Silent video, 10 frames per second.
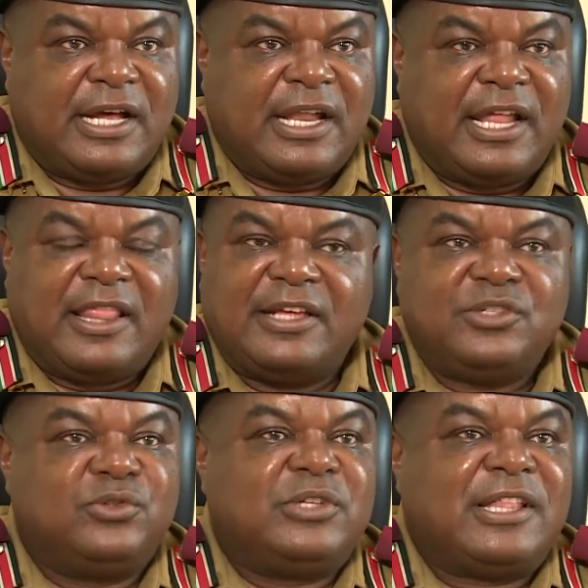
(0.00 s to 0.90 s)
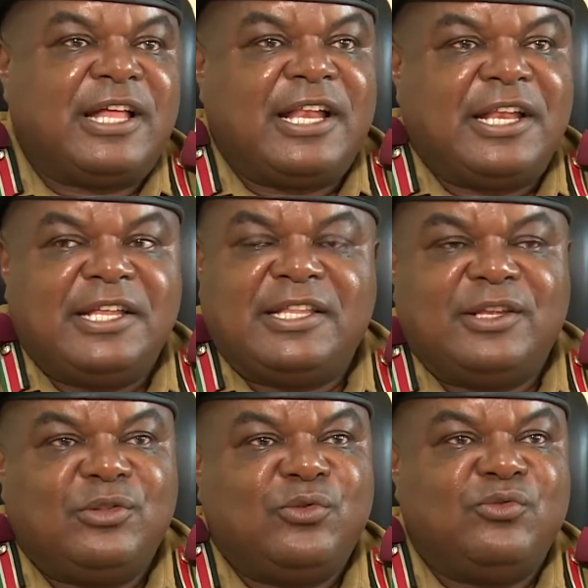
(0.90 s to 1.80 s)
and other issues that are
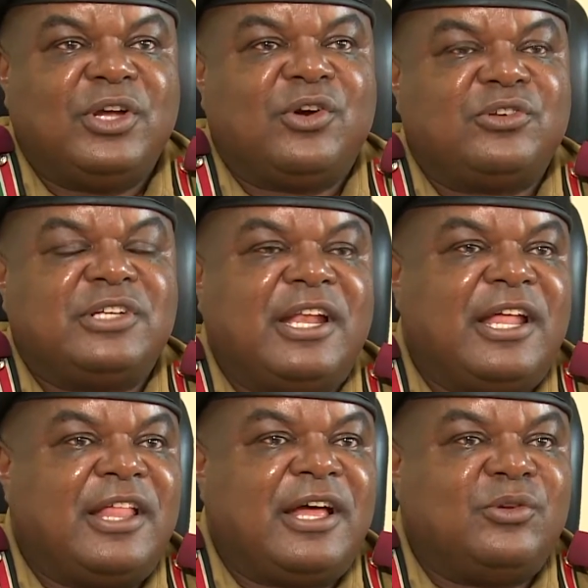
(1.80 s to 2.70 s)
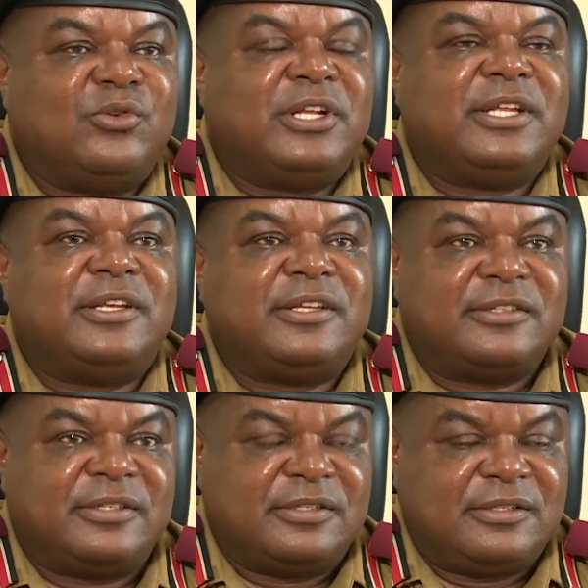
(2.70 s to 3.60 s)
related to vehicles and other
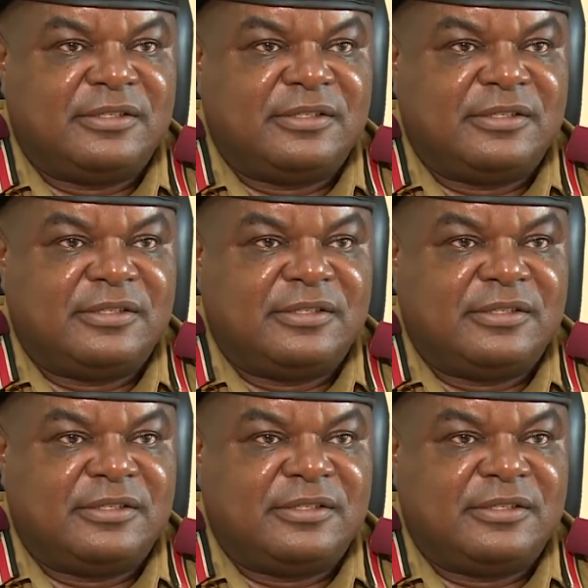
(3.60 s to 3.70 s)
utilities.